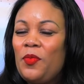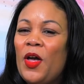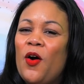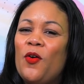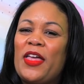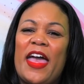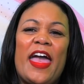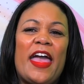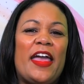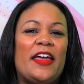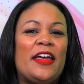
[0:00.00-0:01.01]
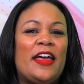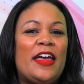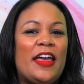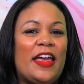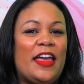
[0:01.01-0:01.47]
Okay,
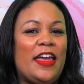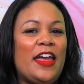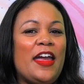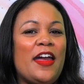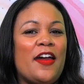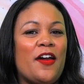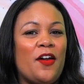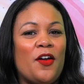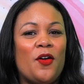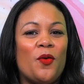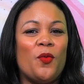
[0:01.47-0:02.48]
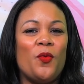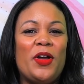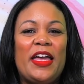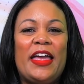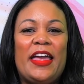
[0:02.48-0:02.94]
here
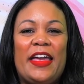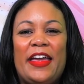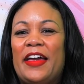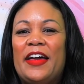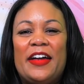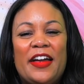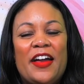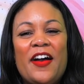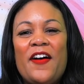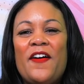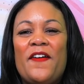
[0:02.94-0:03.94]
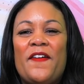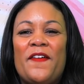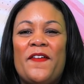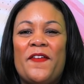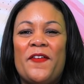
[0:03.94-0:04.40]
we
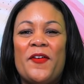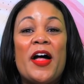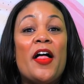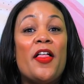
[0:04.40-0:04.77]
go.